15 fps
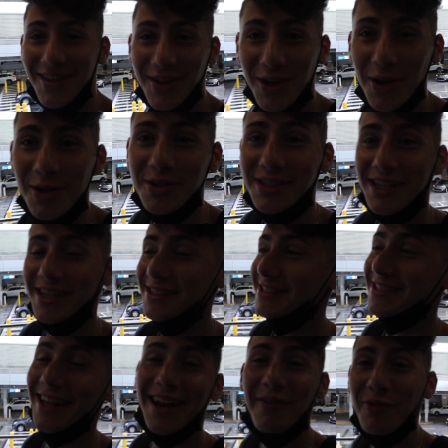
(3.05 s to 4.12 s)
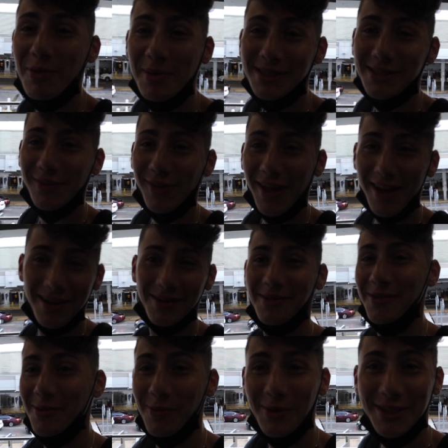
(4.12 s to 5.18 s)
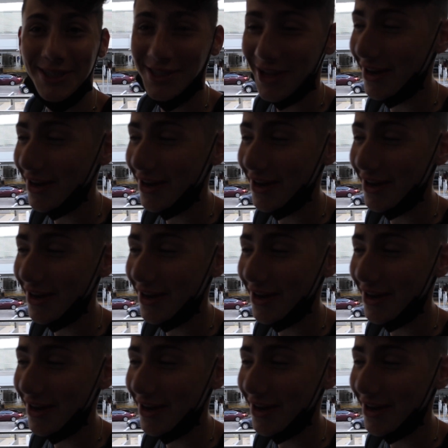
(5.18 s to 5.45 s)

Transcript: the good news is, is that if we miss the flight, we just